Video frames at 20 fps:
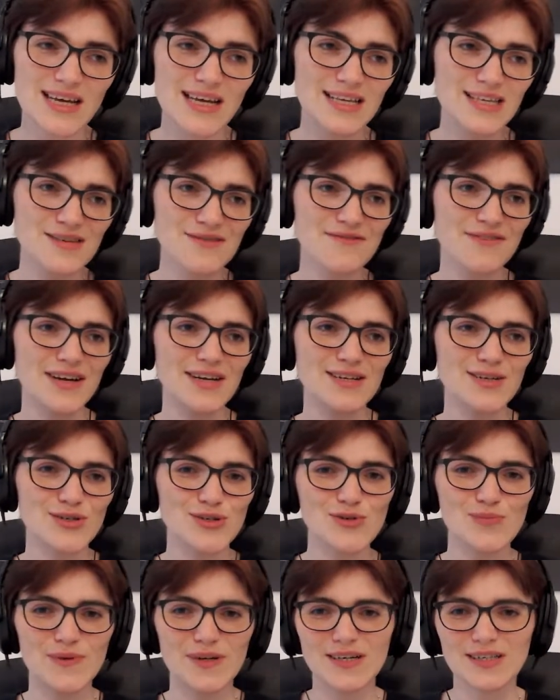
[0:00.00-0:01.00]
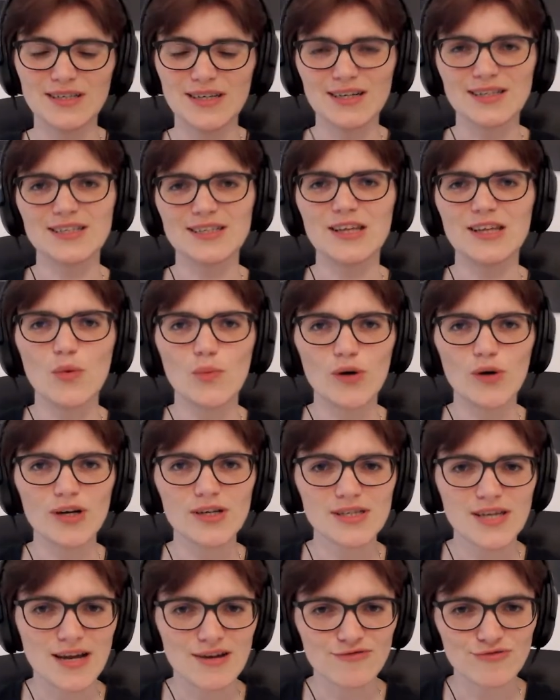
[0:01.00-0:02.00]
is to find a superconductor that
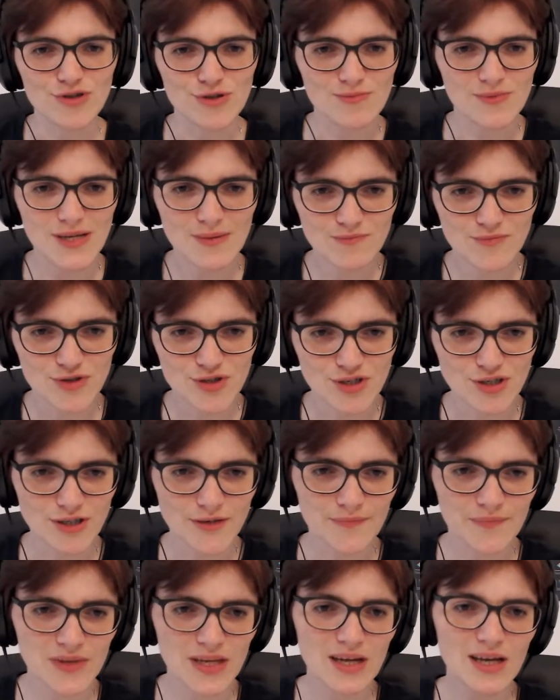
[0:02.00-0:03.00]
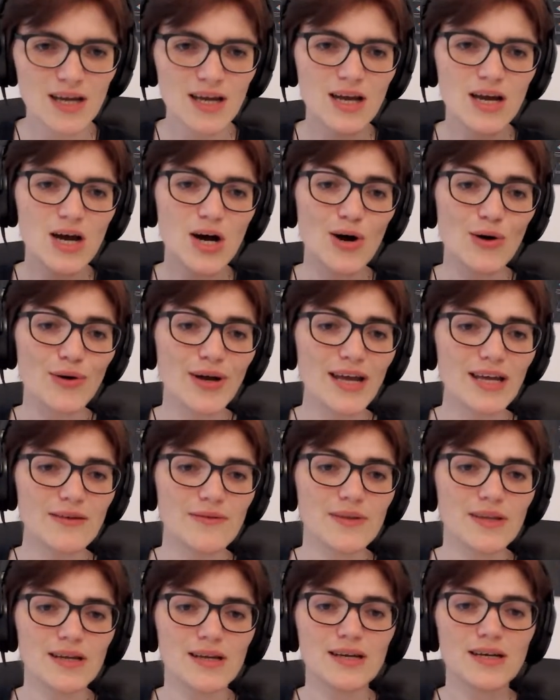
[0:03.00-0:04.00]
works at room temperature.
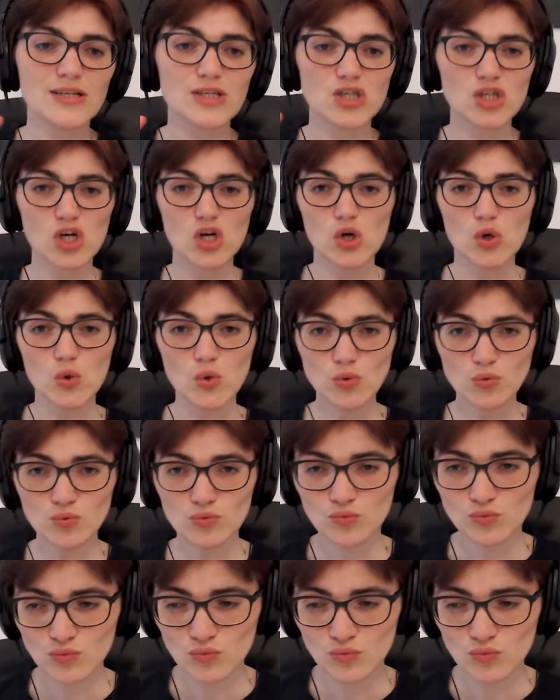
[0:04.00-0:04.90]
Okay, so